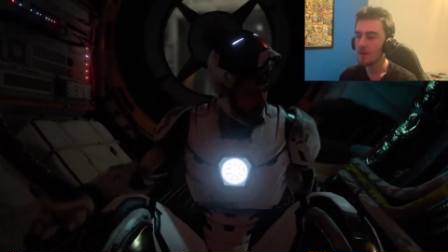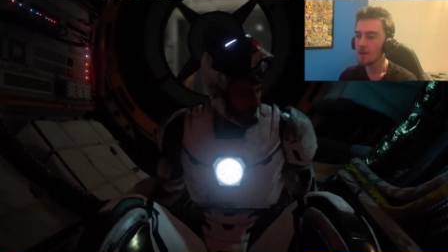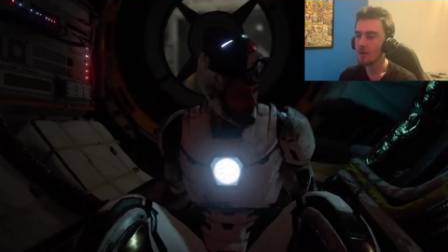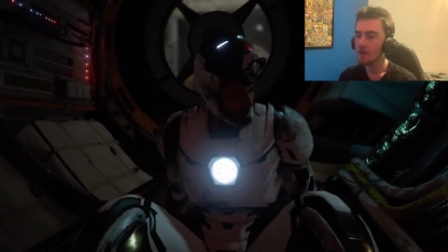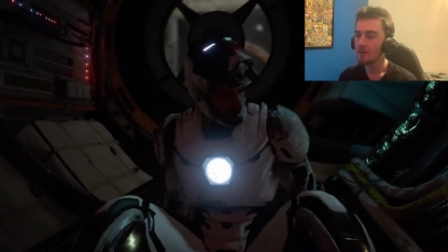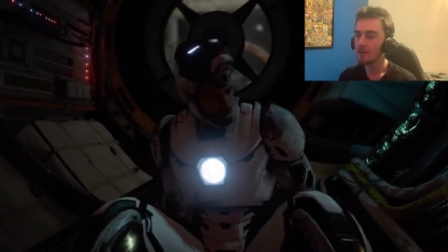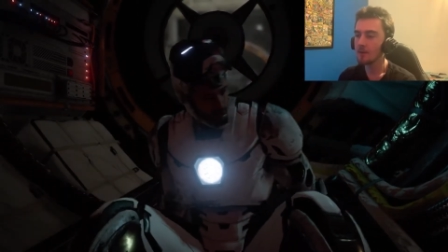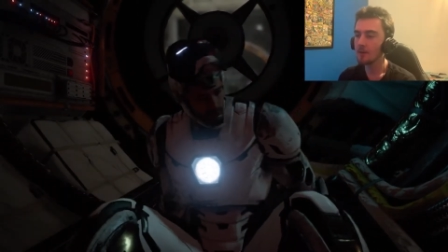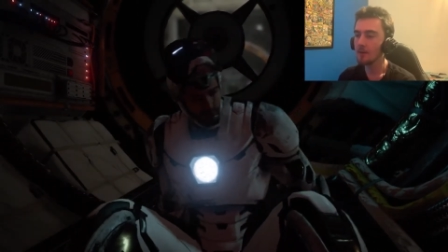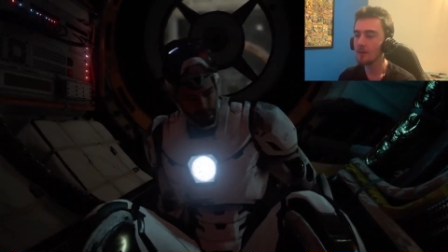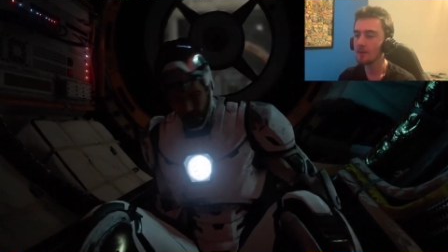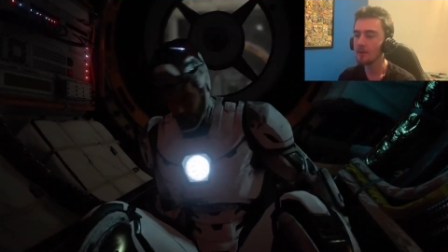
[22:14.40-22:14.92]

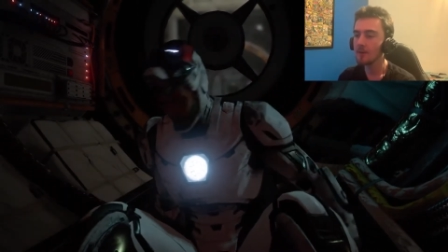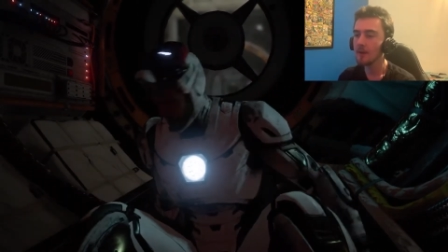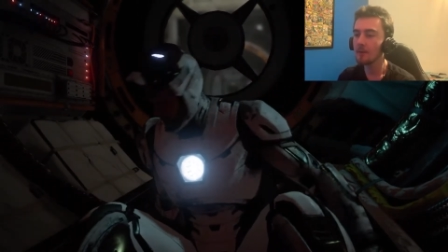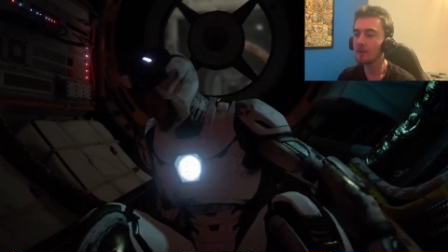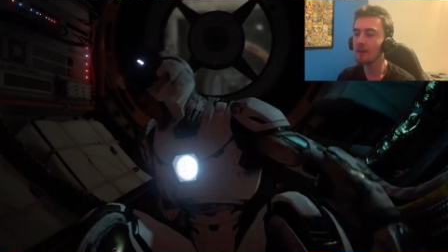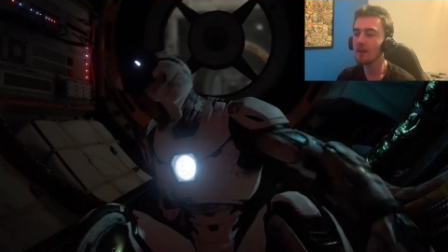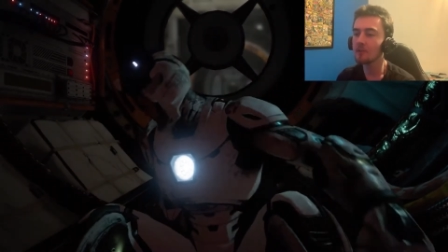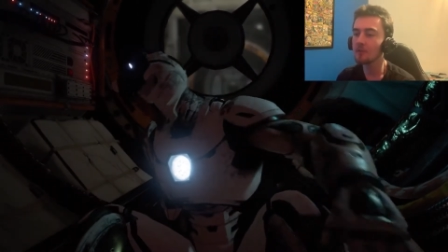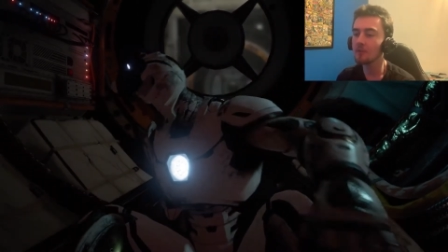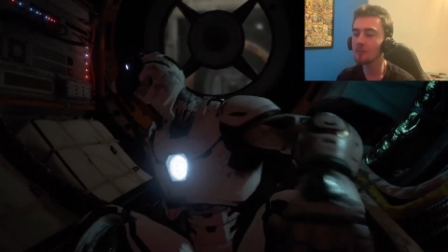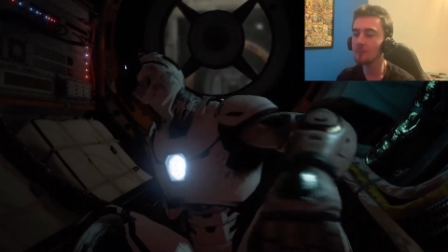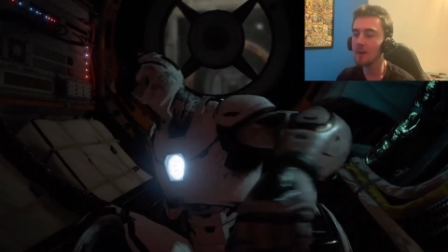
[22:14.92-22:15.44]
Well, now we're
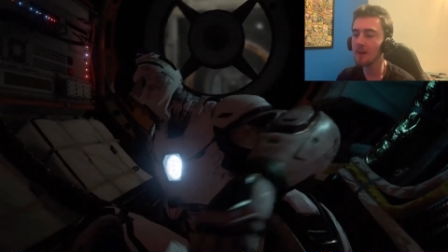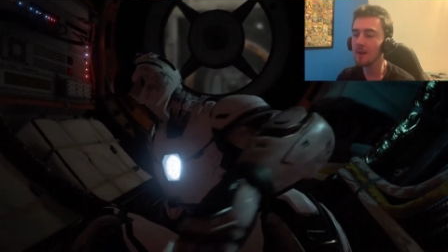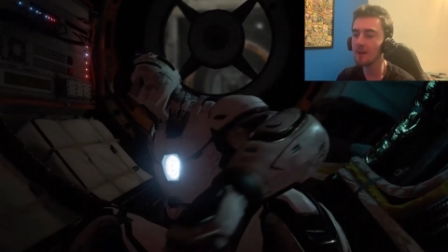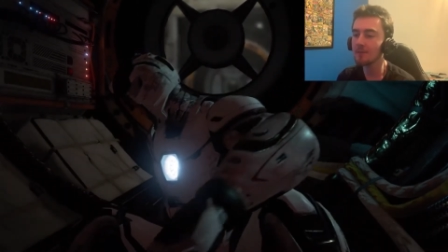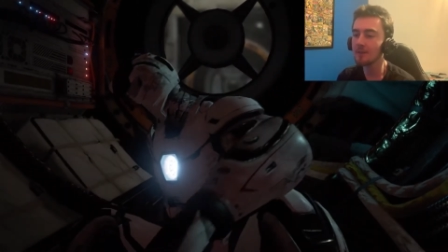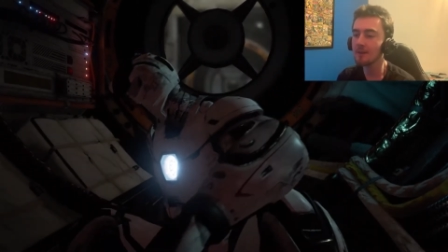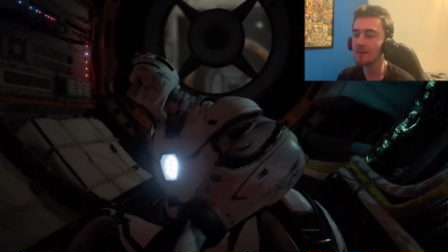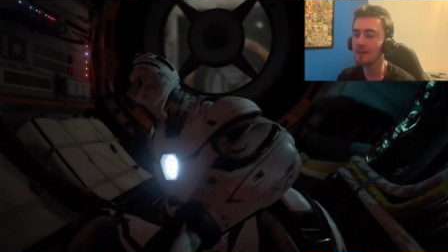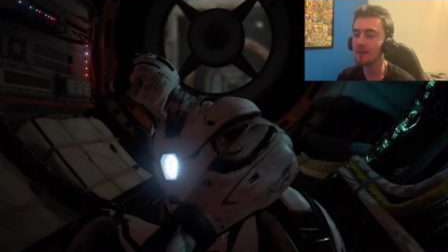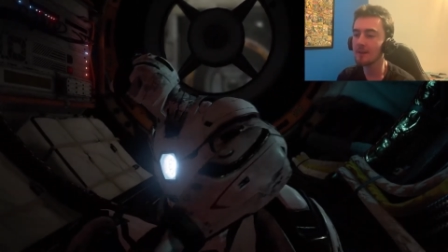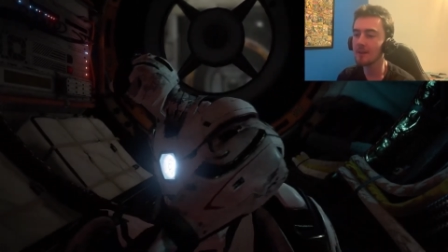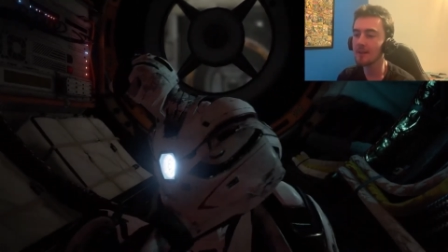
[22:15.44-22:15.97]
out of
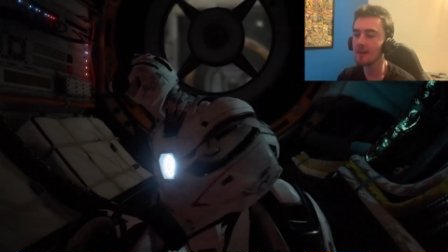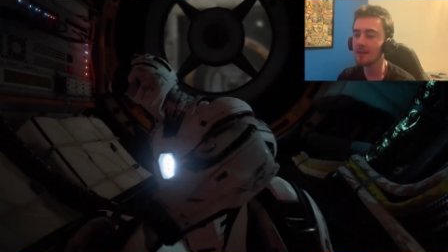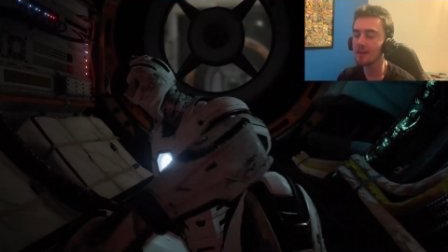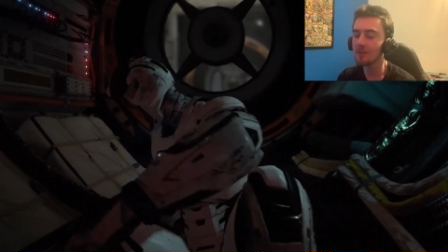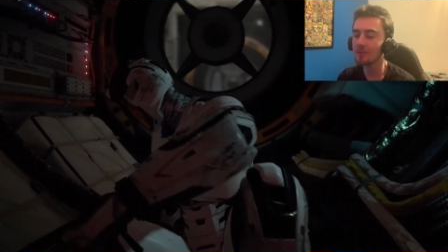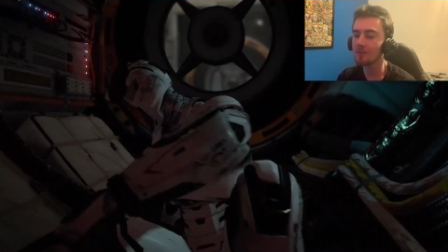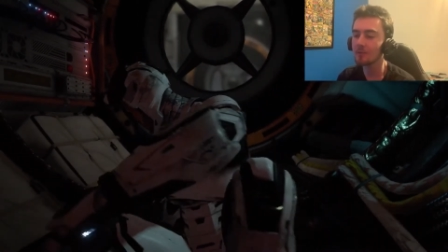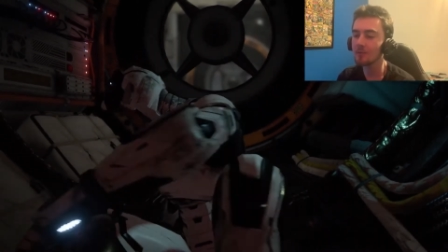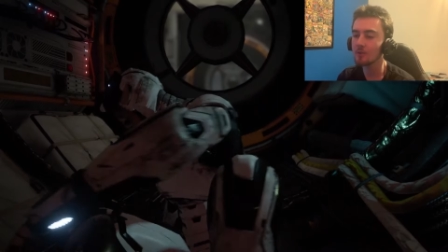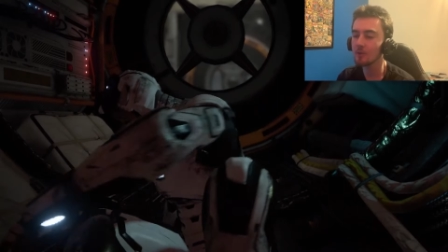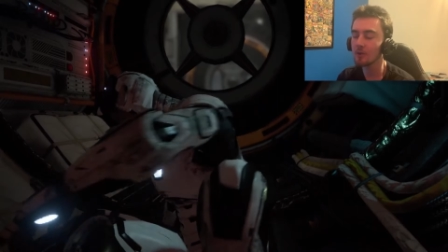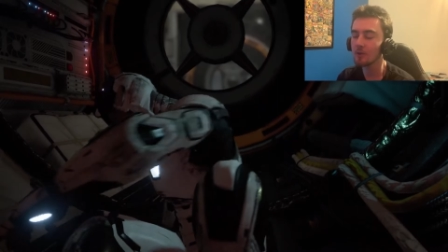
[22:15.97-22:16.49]
space and I
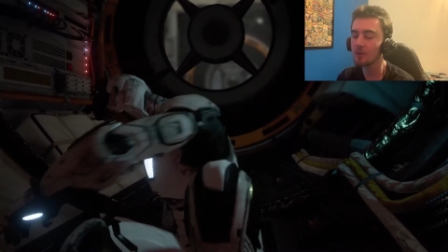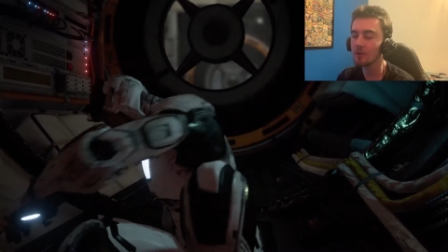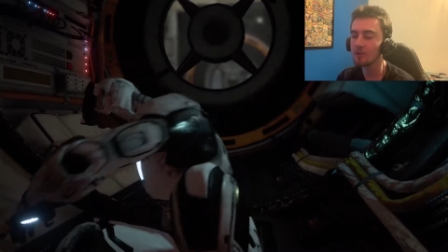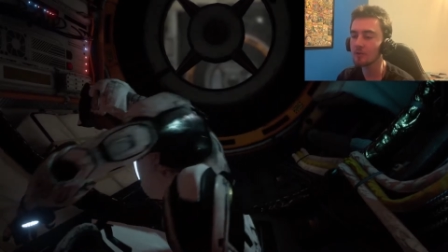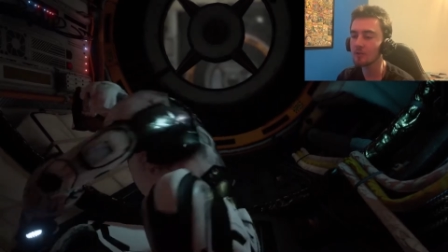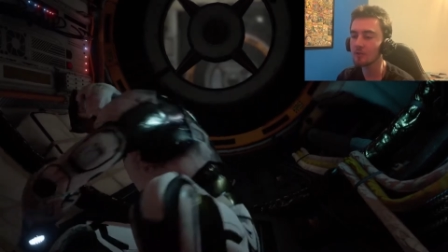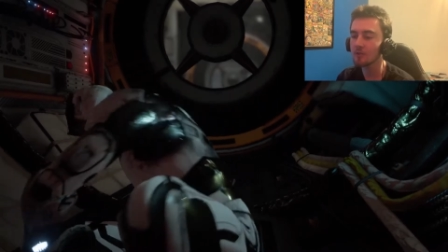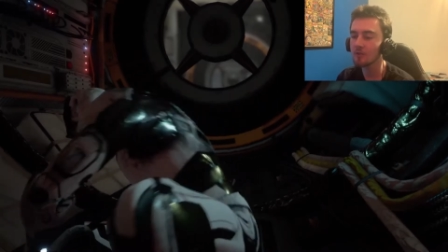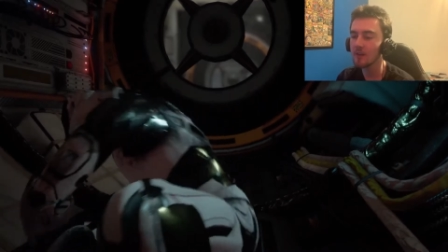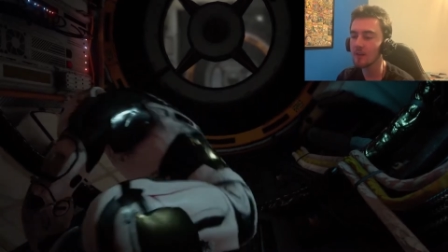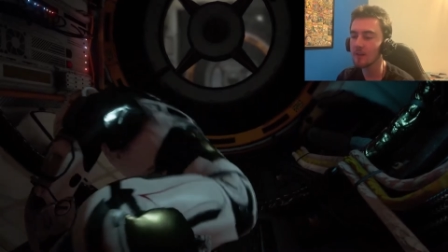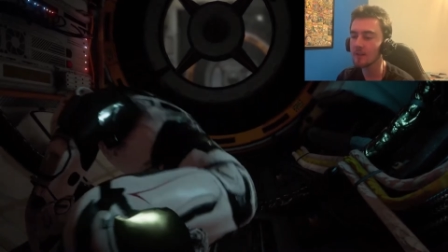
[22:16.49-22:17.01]
guess Tony's
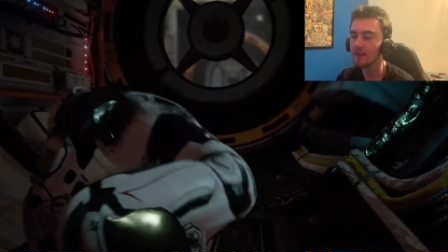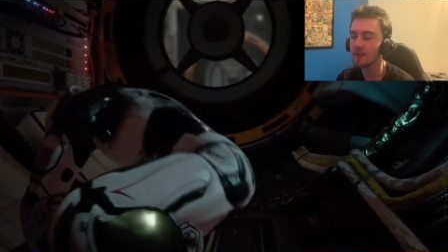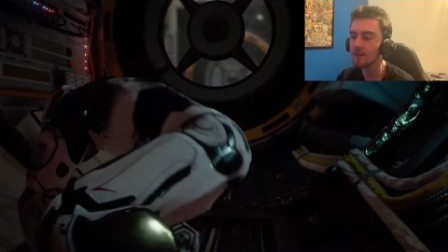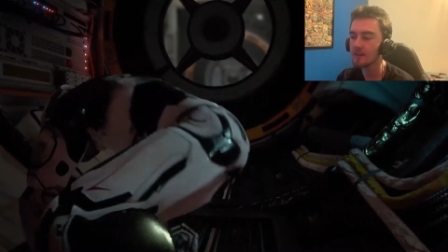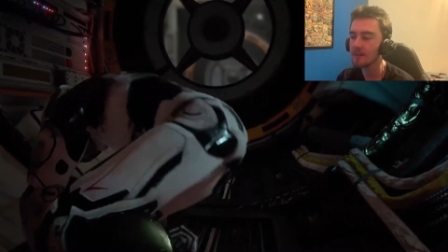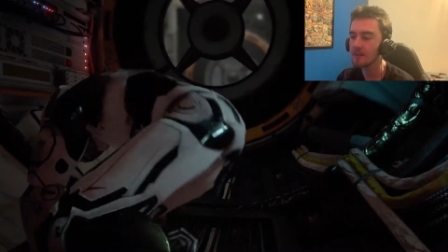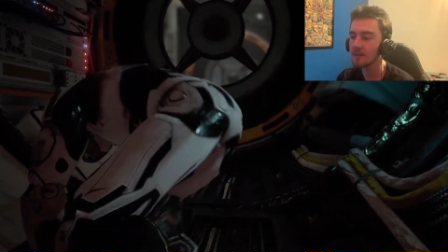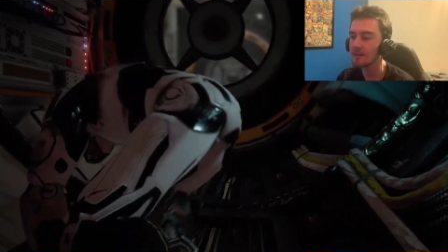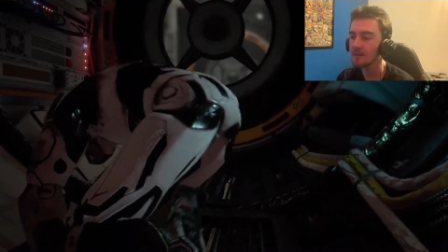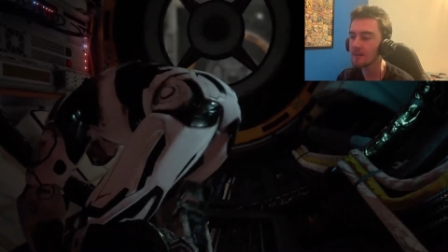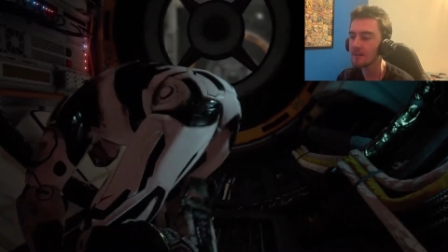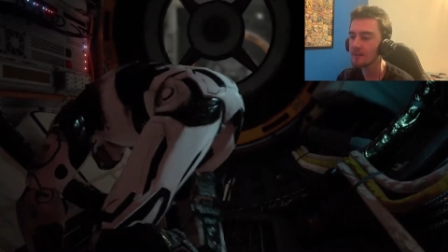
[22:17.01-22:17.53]
stranded
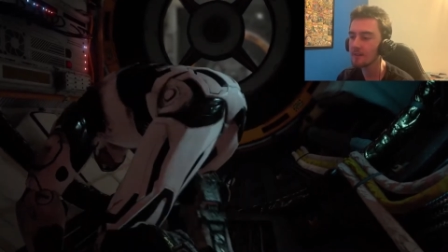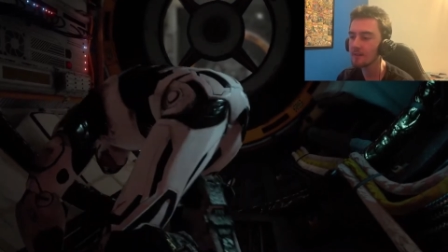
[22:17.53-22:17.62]
there.